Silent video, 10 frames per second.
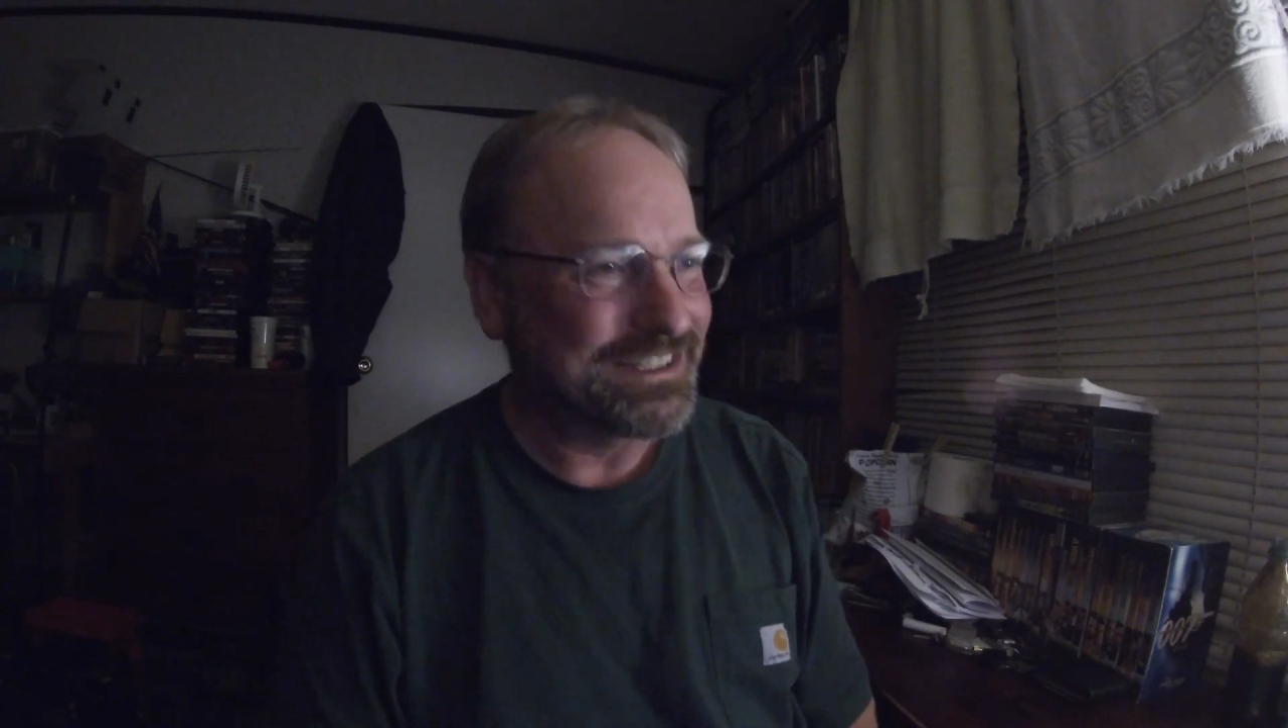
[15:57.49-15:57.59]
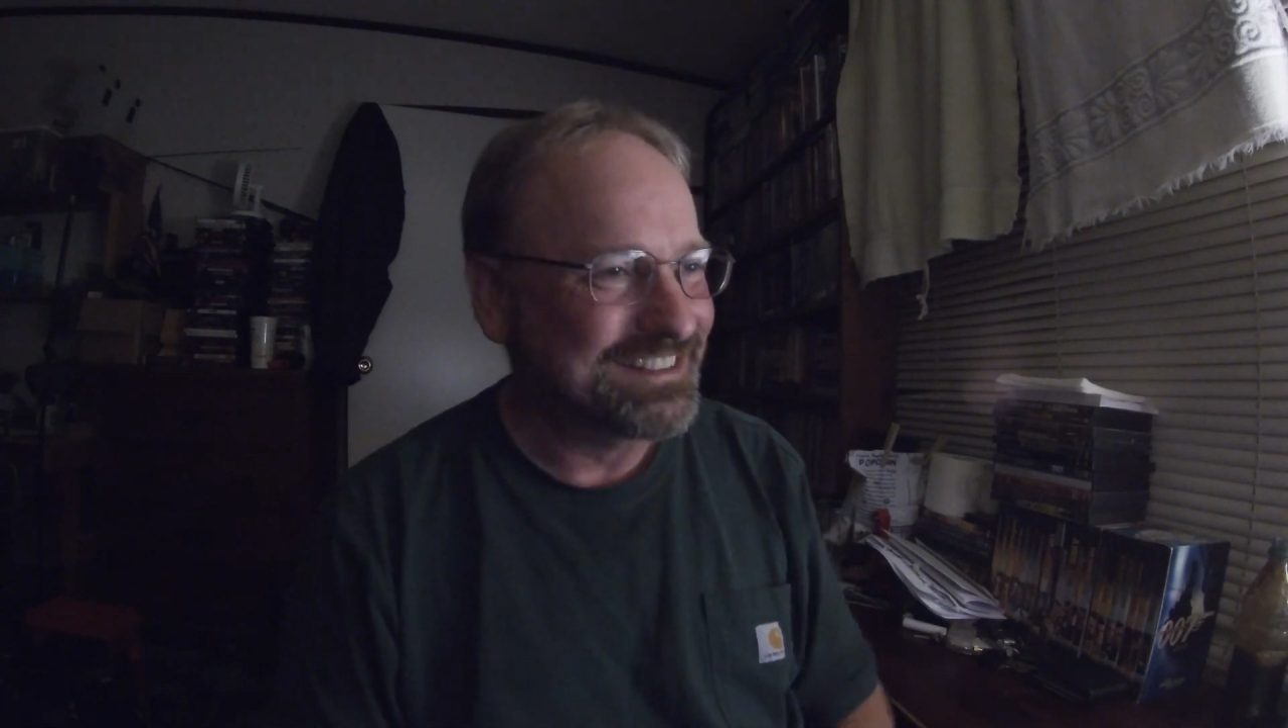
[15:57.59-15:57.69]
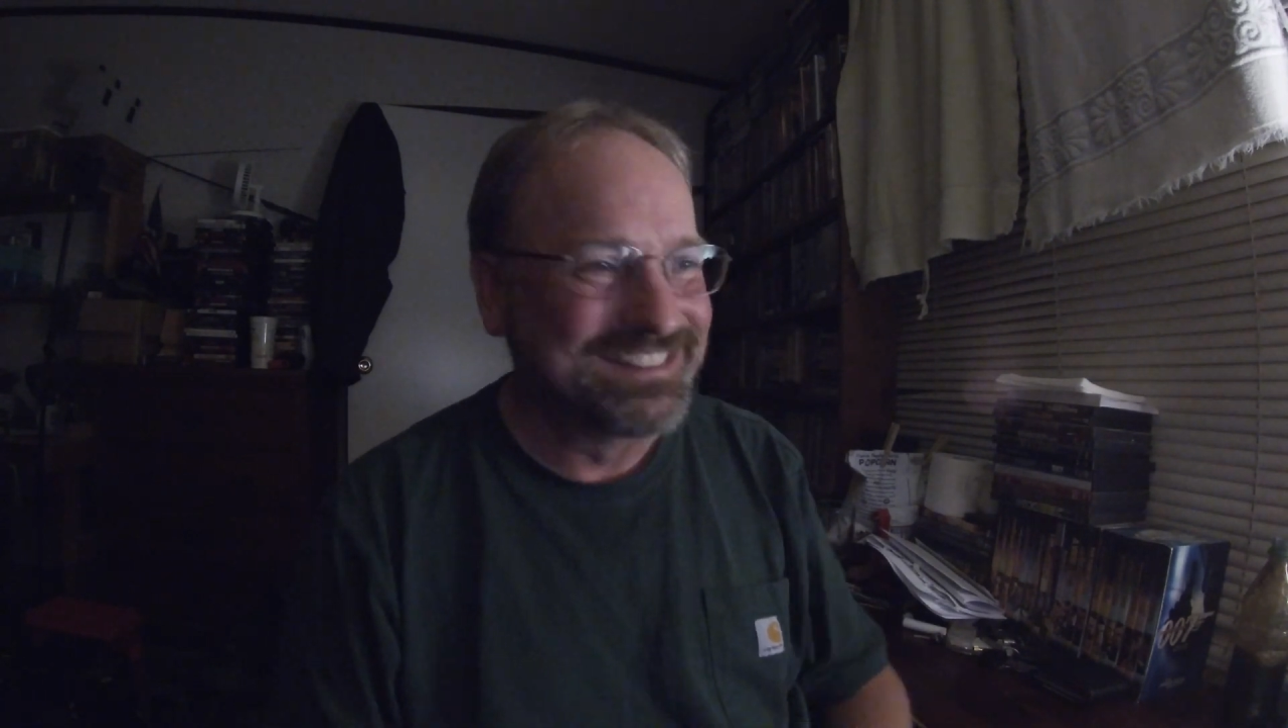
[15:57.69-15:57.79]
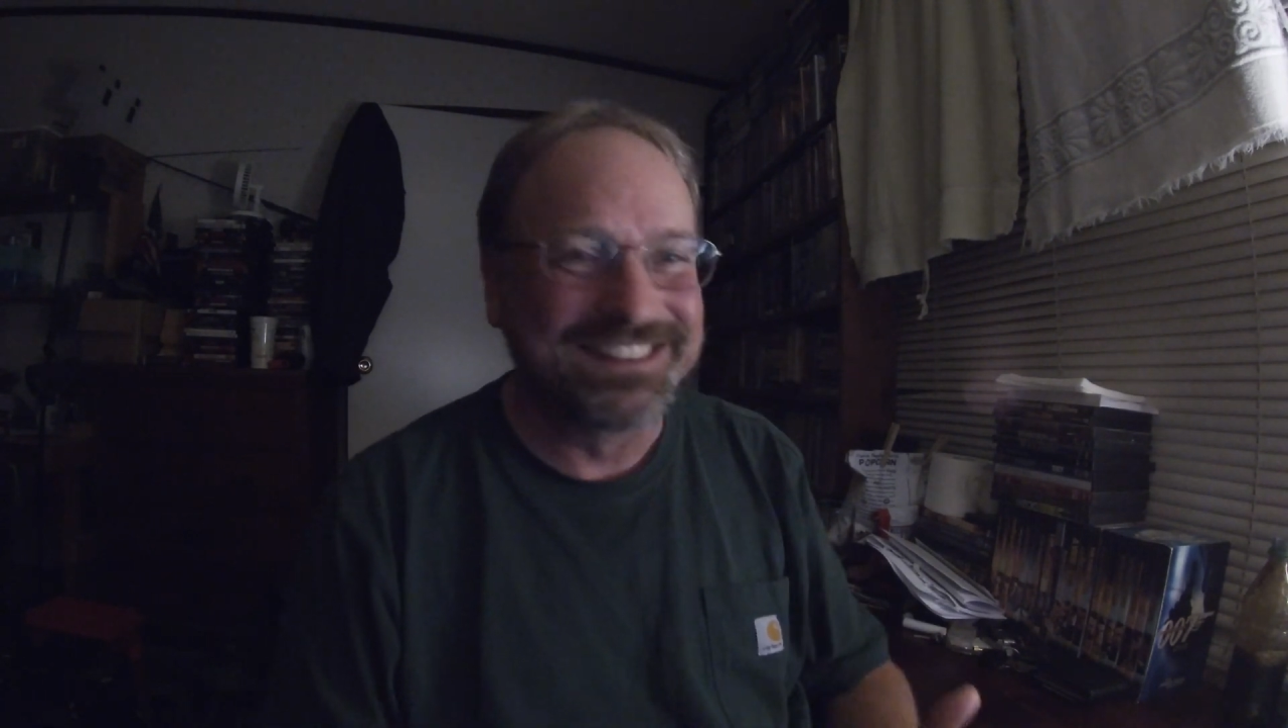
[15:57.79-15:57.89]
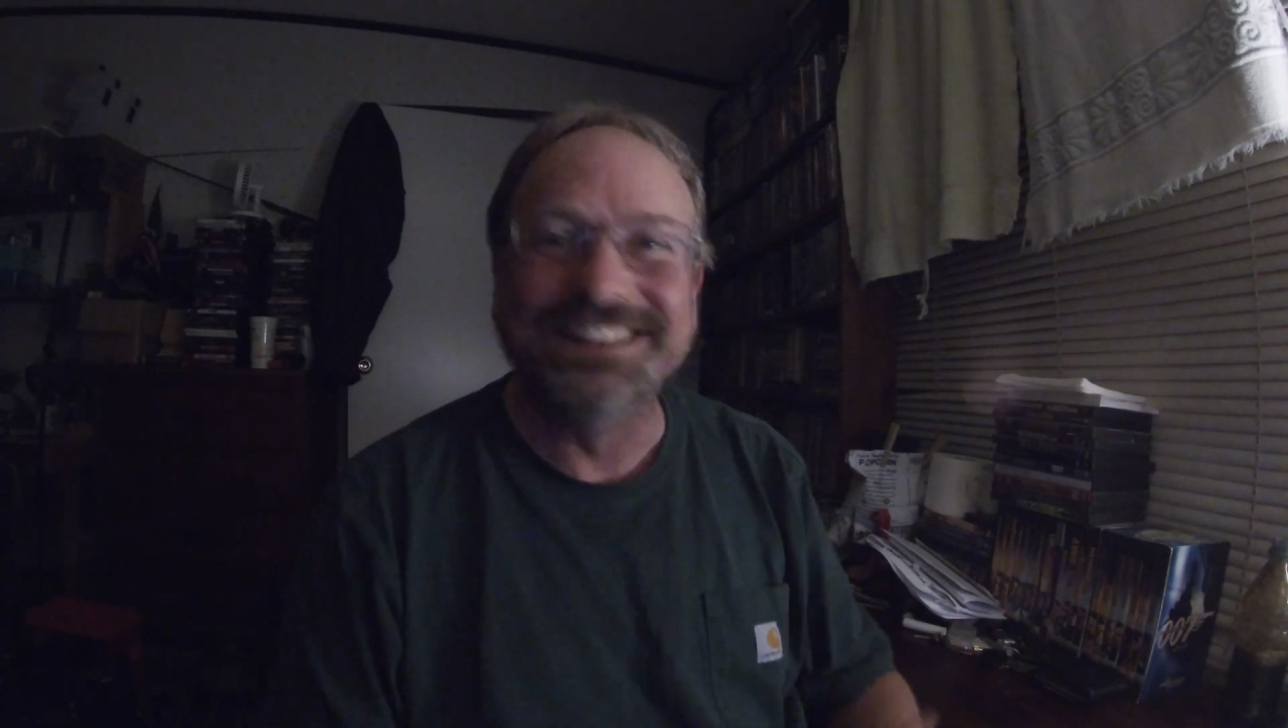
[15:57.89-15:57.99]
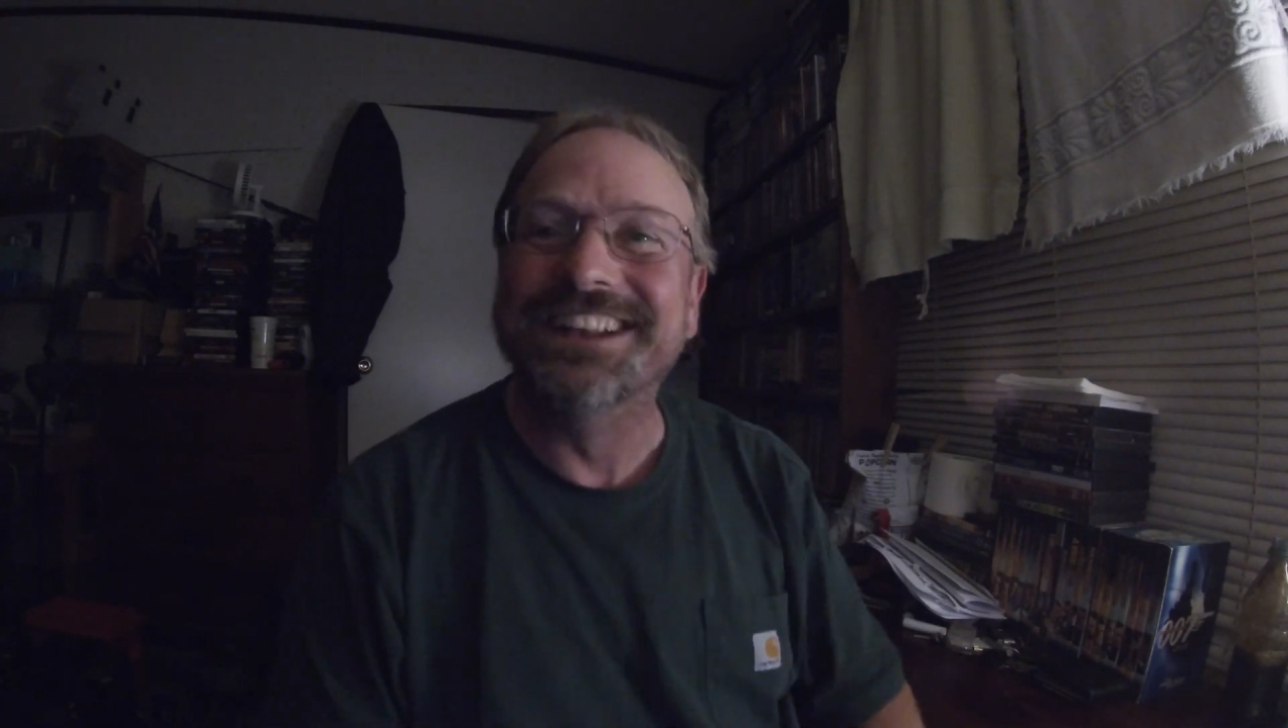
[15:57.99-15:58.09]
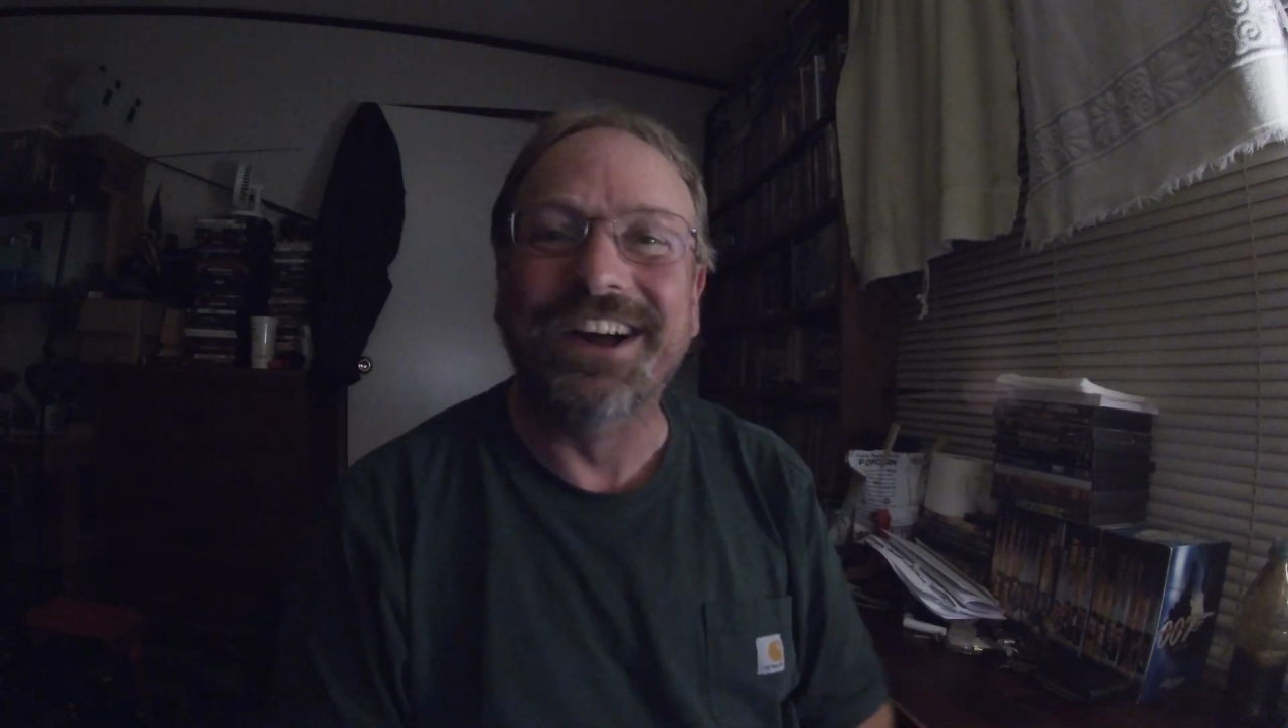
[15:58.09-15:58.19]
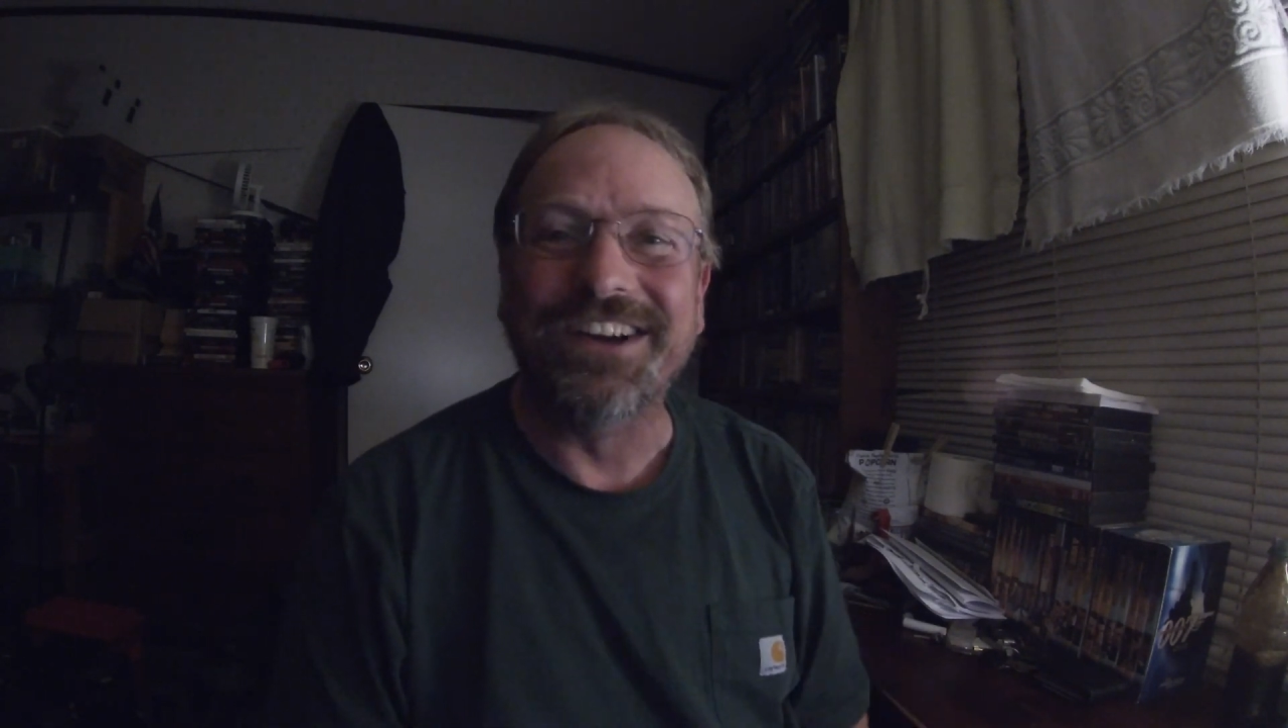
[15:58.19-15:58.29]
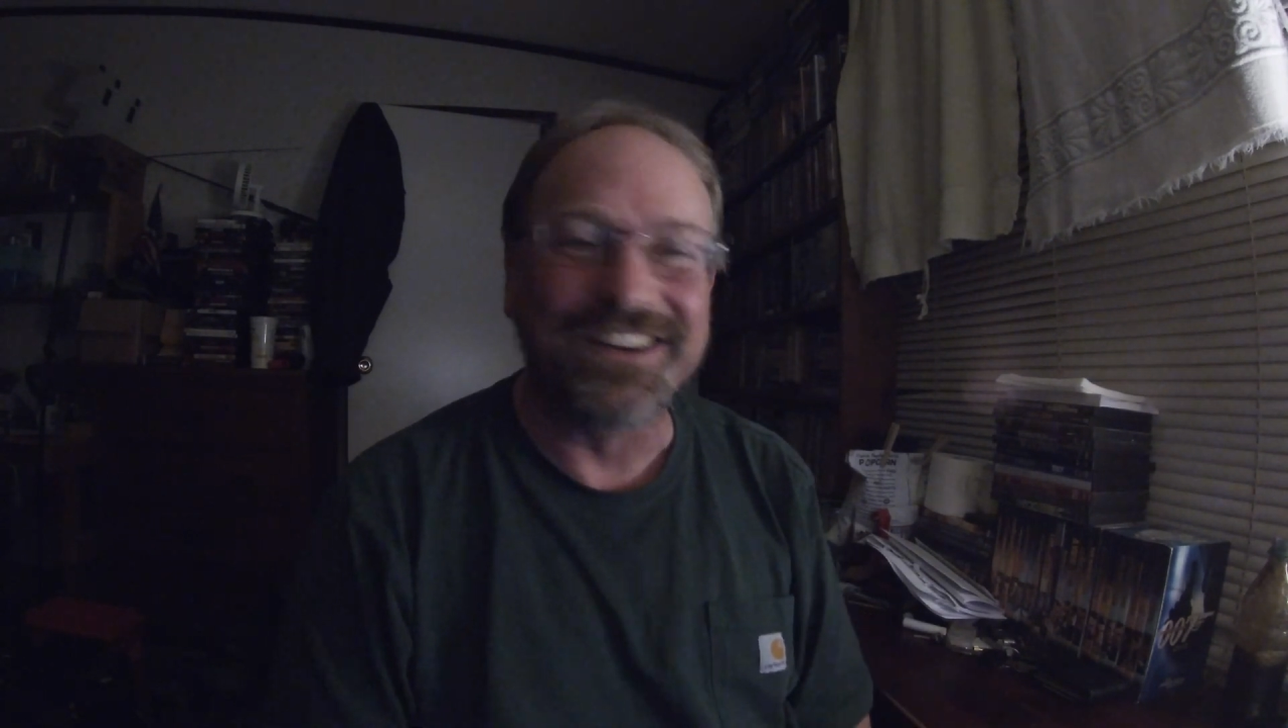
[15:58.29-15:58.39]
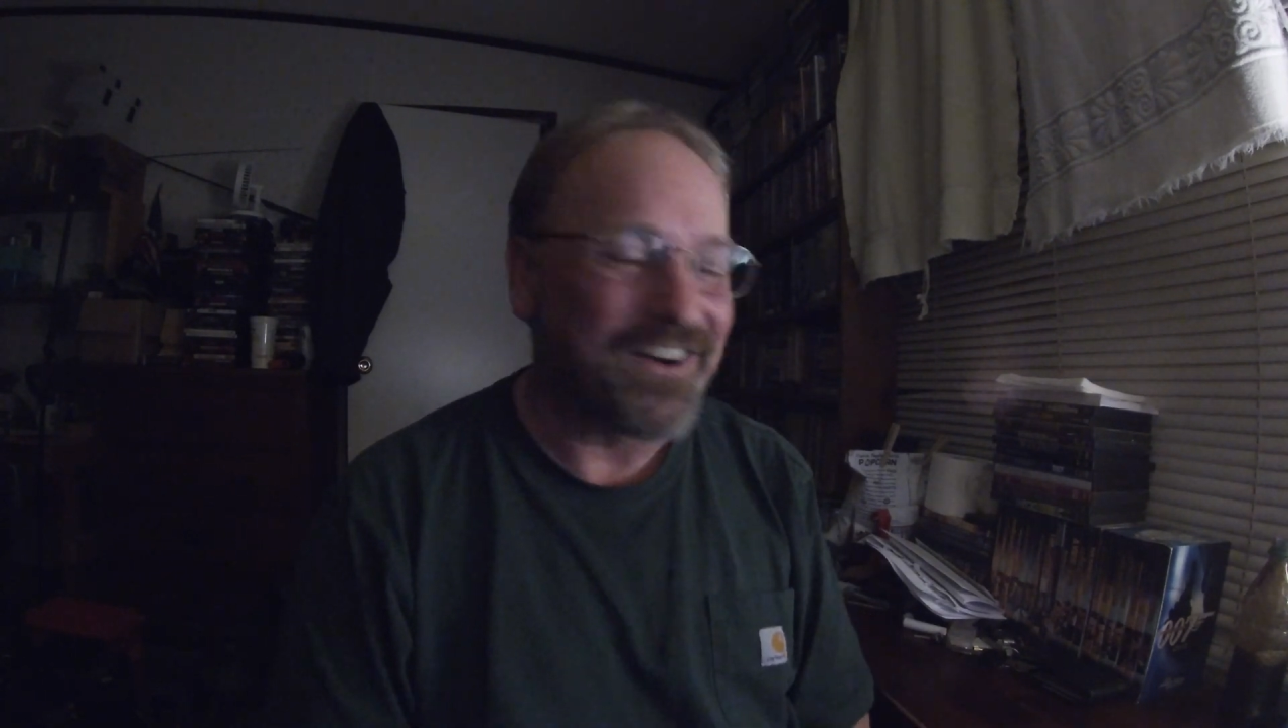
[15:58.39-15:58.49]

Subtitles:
And,